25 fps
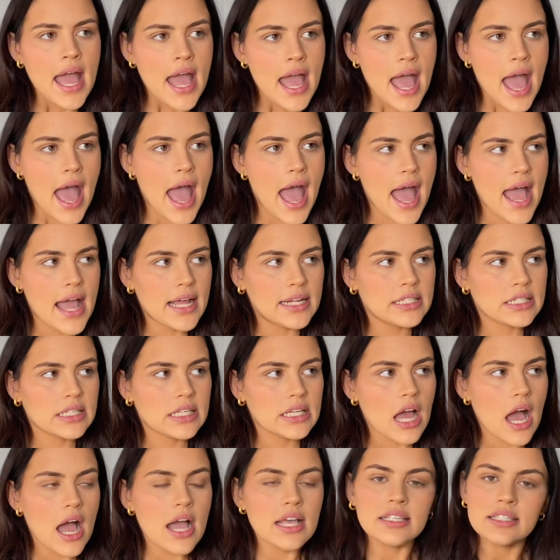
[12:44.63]
And
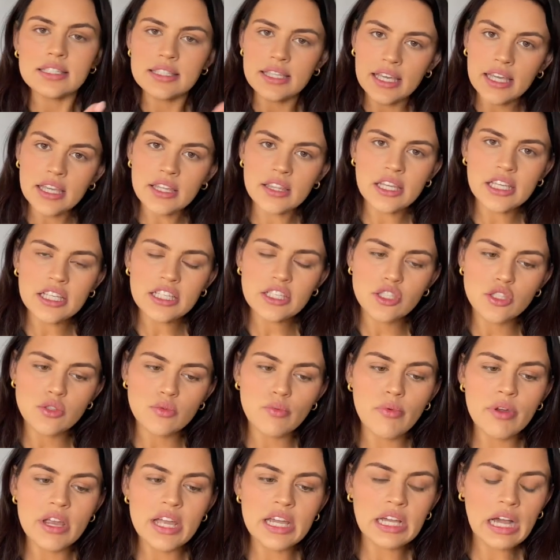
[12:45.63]
I see these
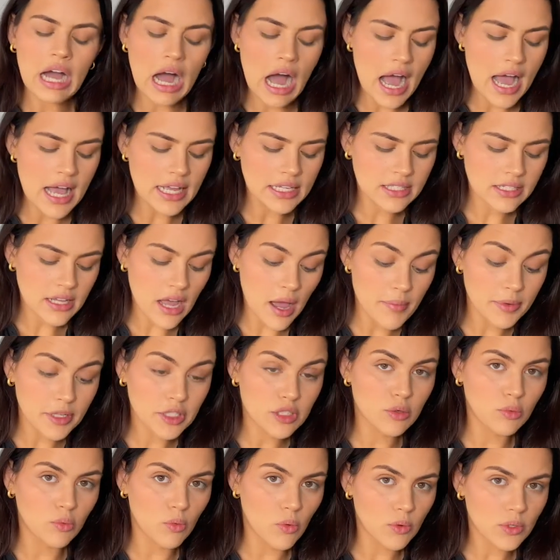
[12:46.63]
three guys coming
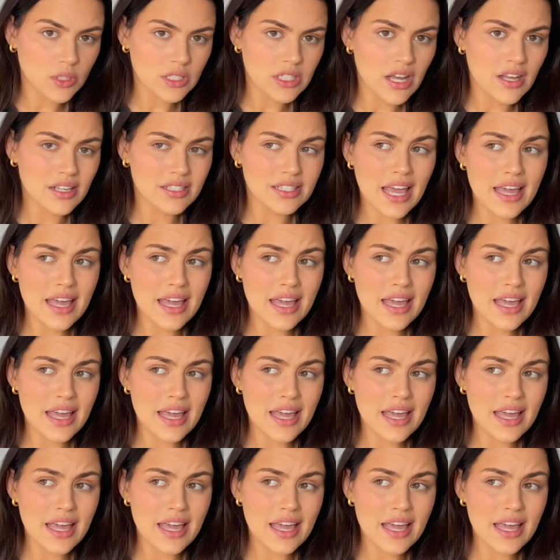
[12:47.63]
towards us